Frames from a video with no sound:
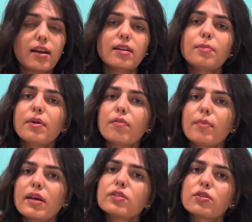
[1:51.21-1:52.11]
bit of my
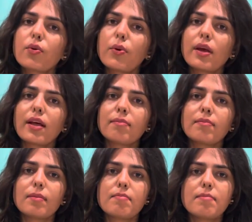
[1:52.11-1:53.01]
story
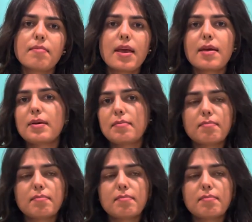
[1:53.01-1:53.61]
and maybe